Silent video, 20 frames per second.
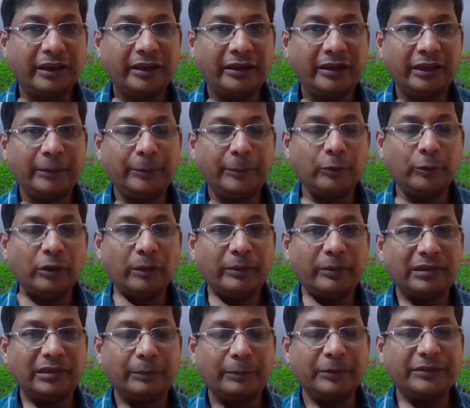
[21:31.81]
and if you have a
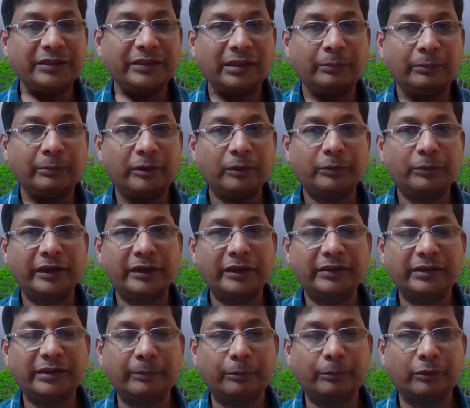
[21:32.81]
sufficient number of training
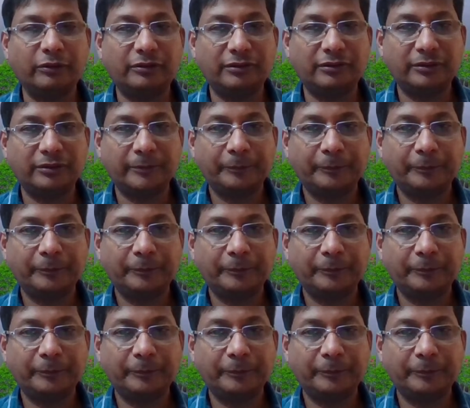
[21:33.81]
samples,